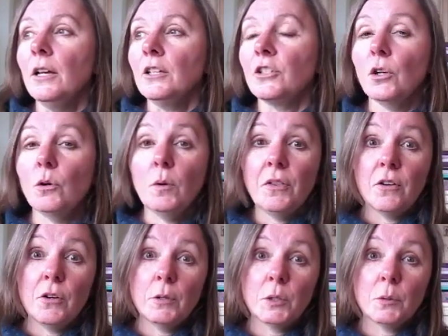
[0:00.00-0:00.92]
So we
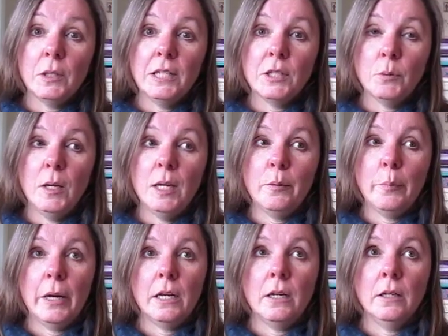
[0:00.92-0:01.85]
thought that was really sweet,
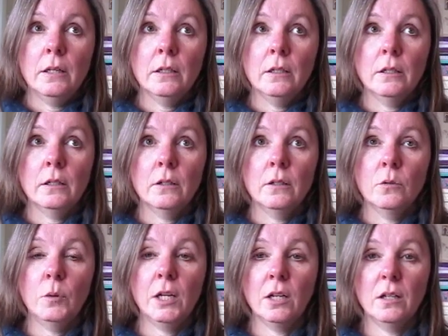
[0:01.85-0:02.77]
but
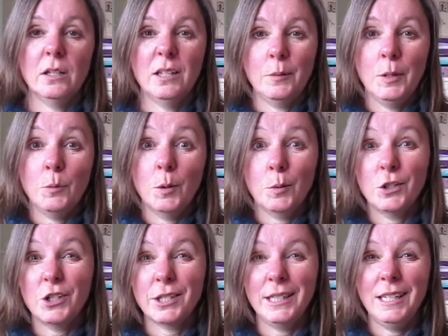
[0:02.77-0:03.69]
we couldn't, I mean, we
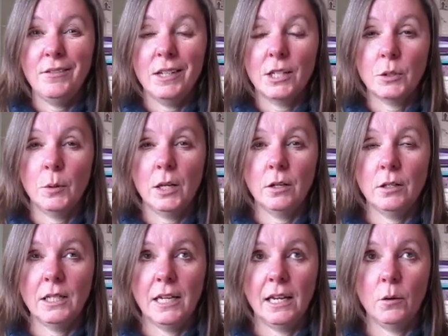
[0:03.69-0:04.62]
were just leaving, so we
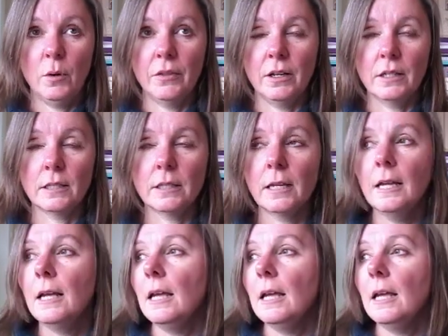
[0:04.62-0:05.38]
couldn't take it with us.